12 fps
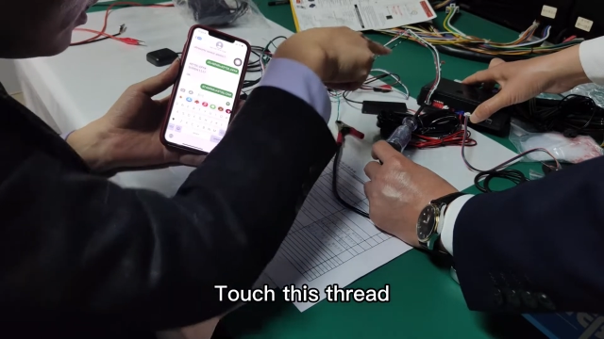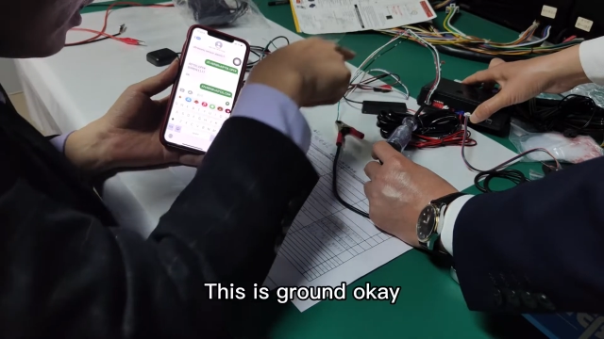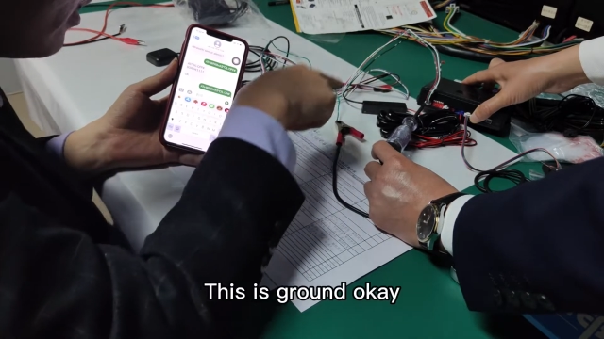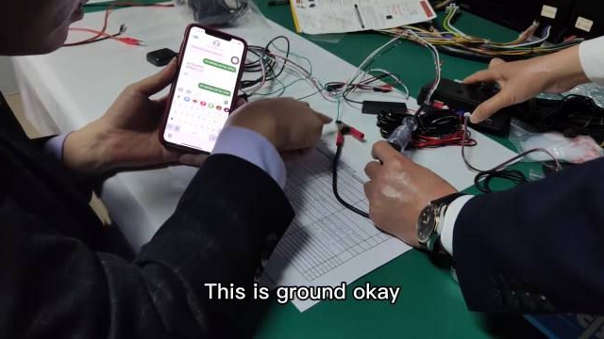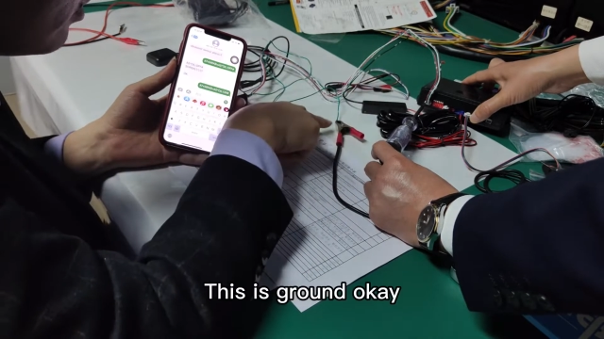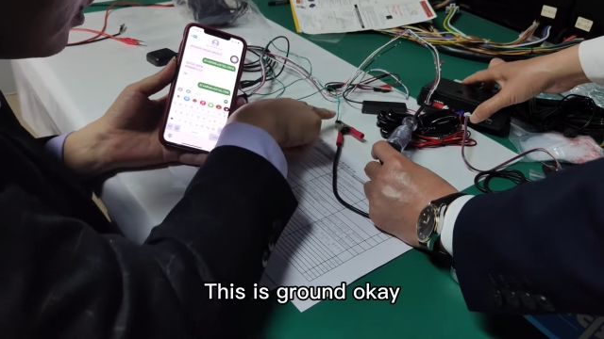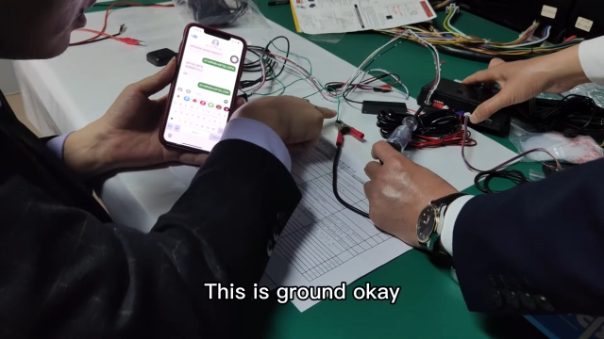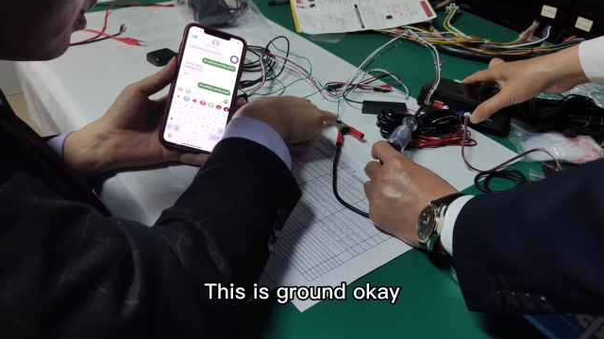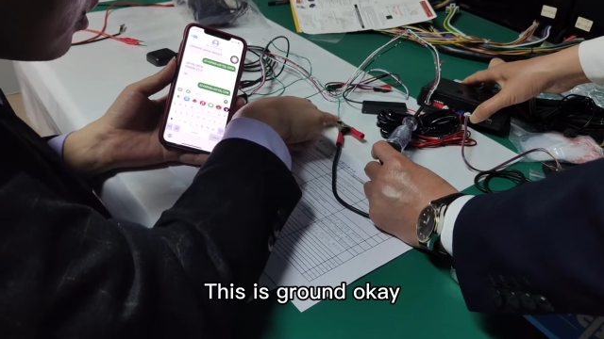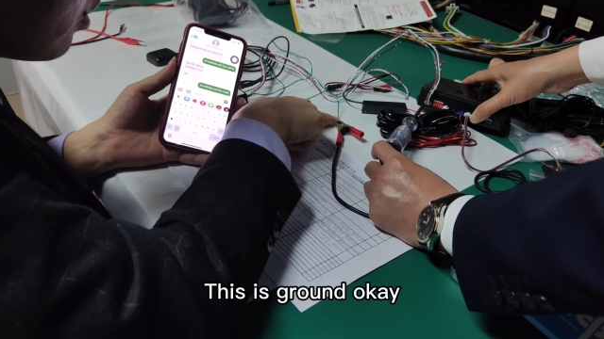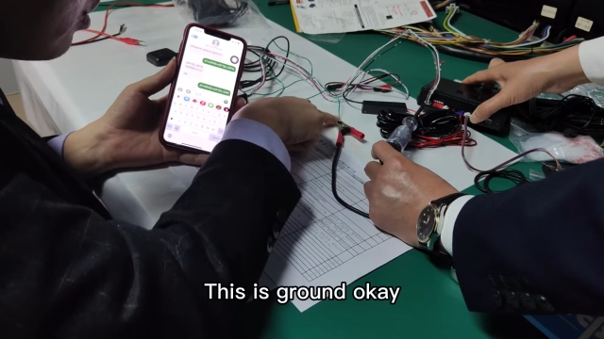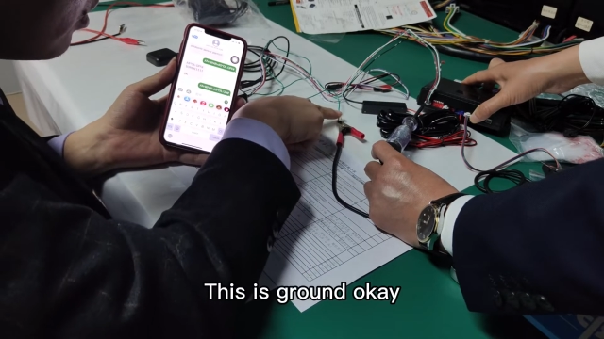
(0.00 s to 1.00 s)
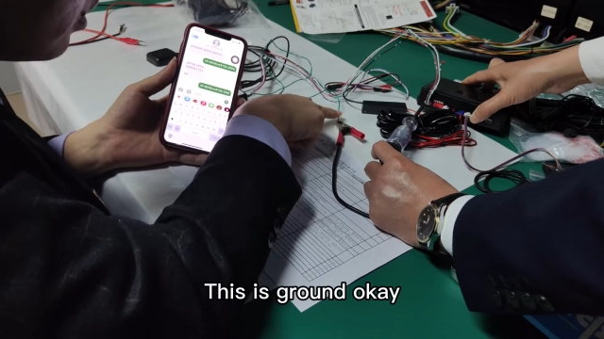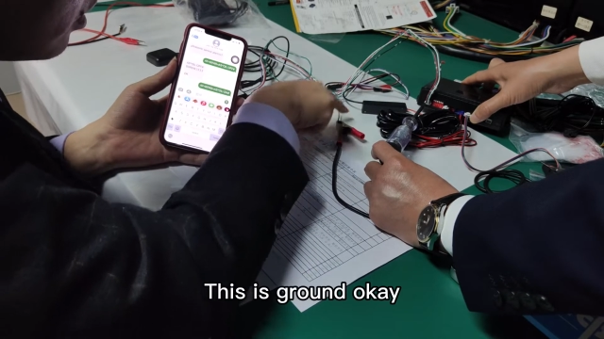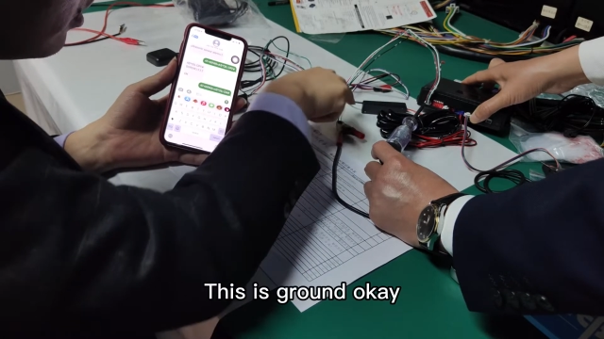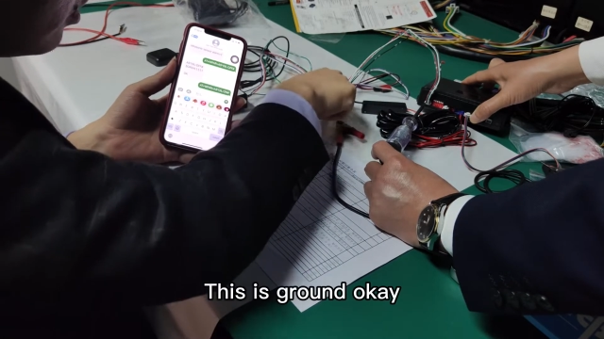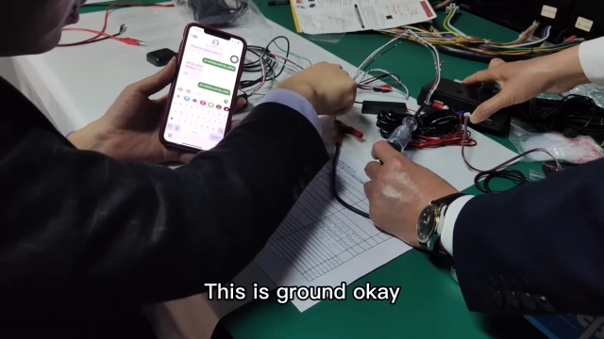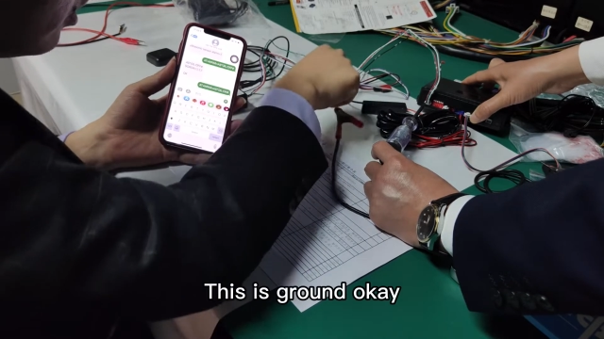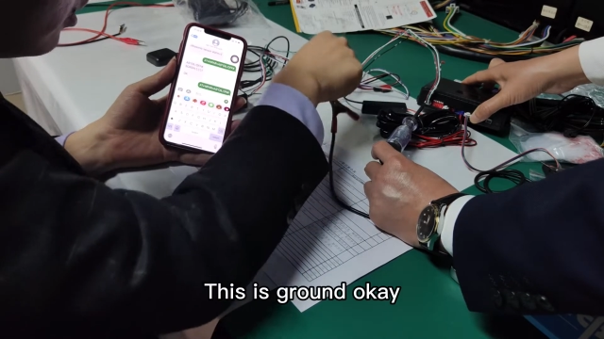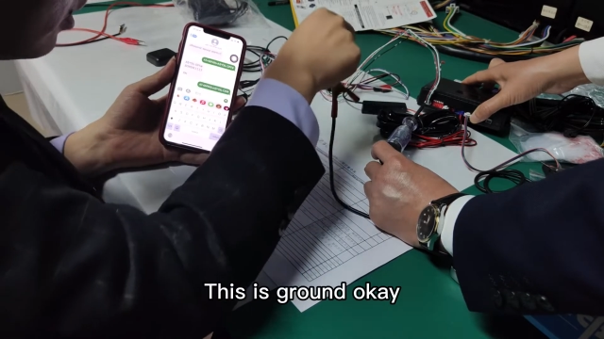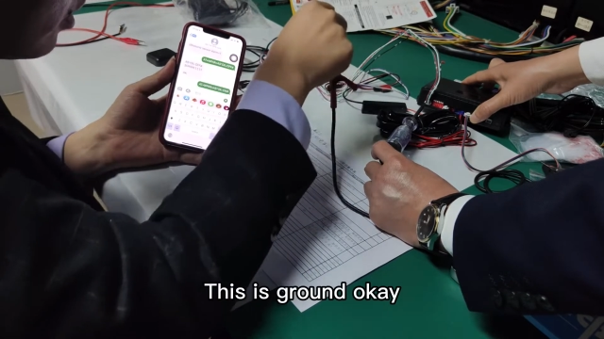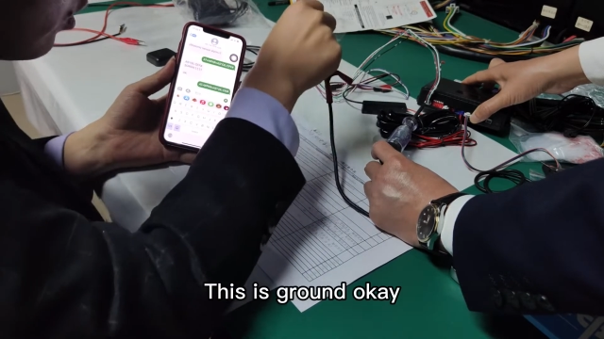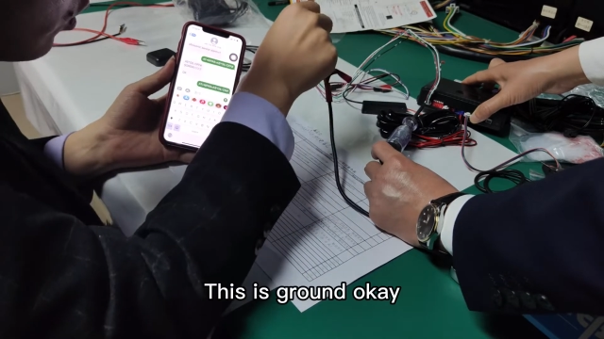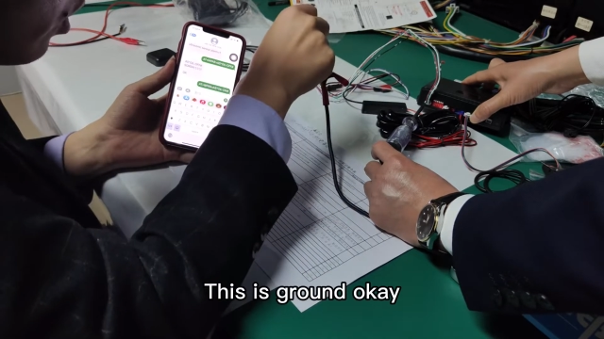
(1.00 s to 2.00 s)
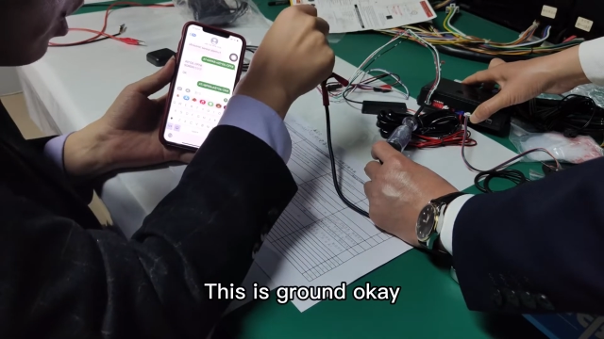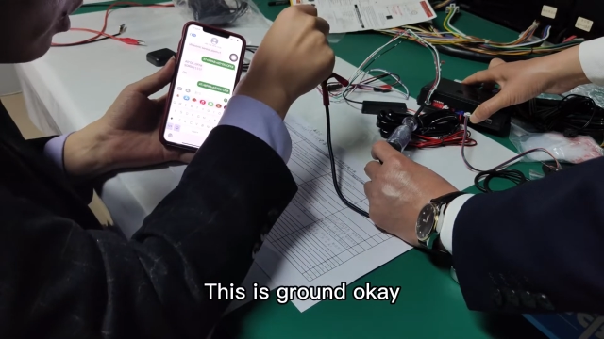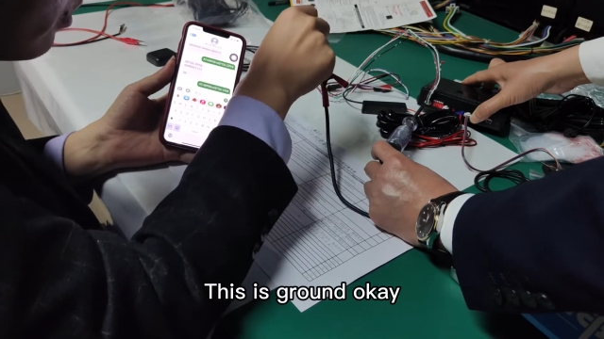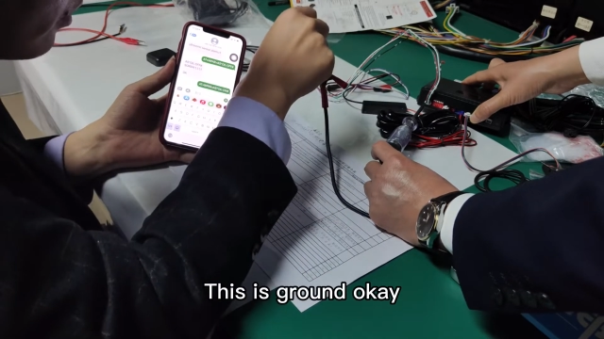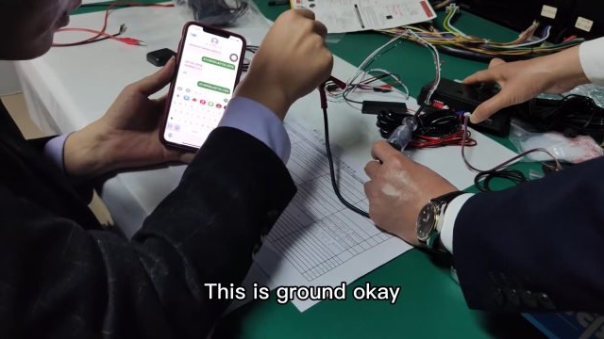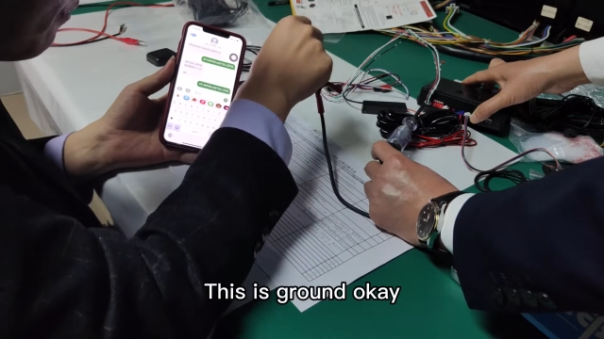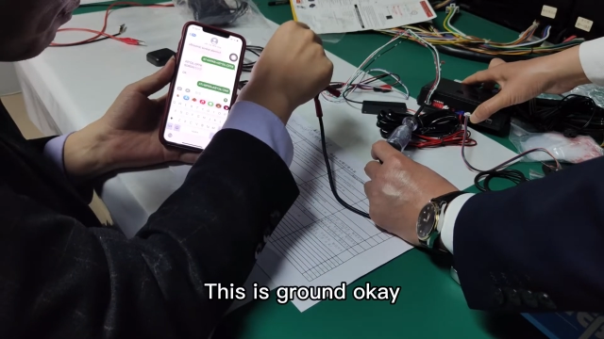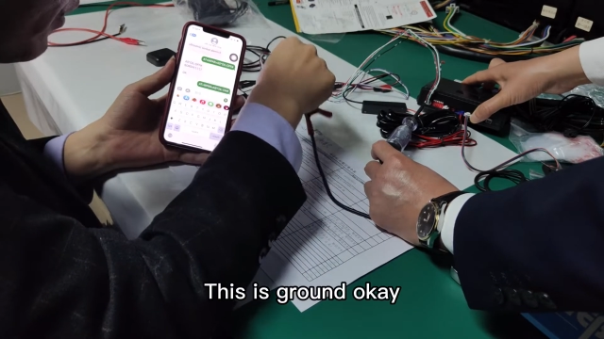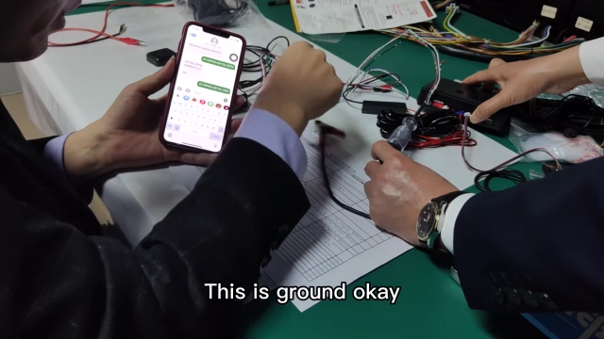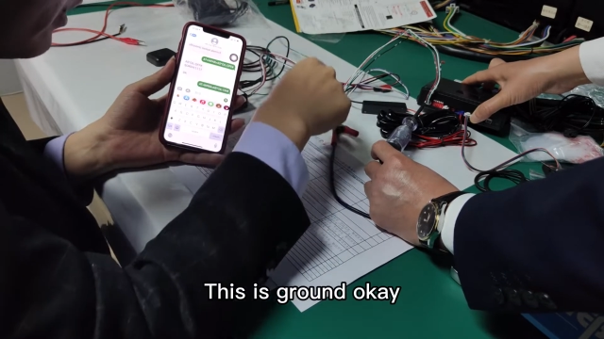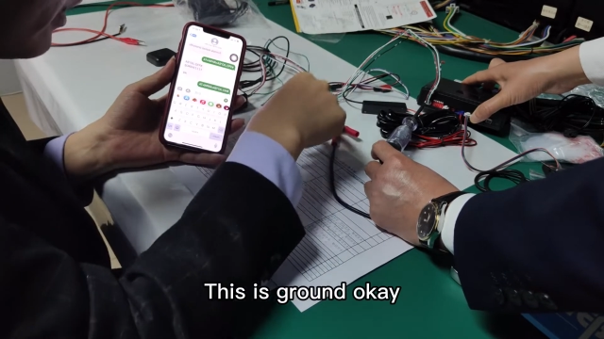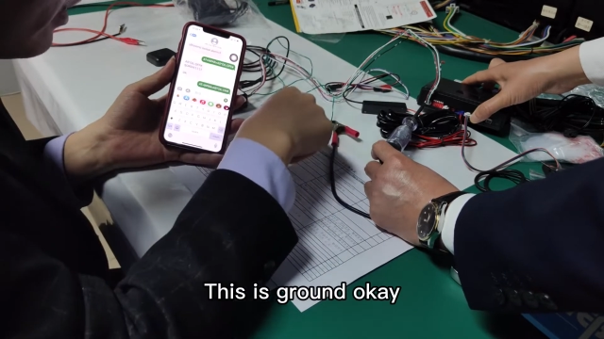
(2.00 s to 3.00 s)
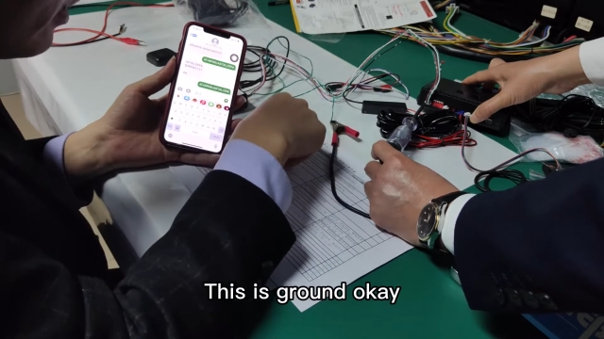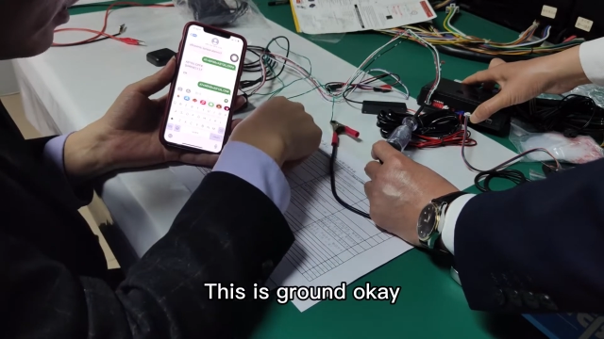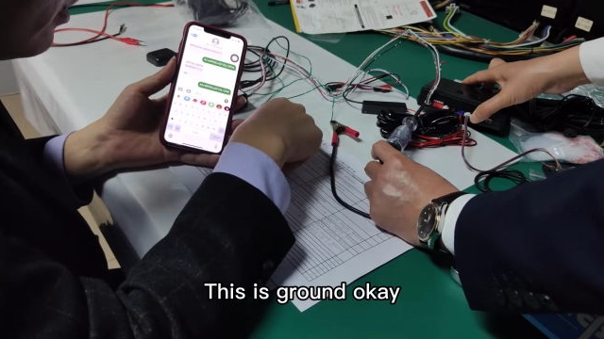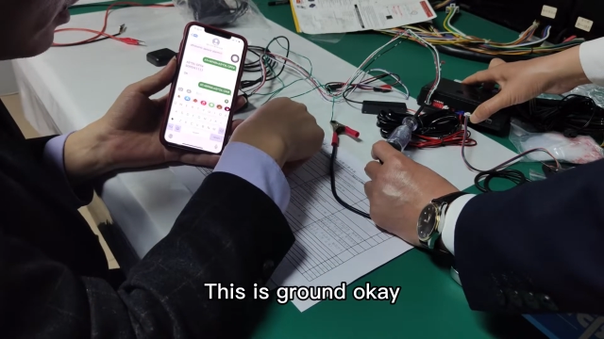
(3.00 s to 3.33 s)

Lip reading: No face is visible, so there are no lips to read.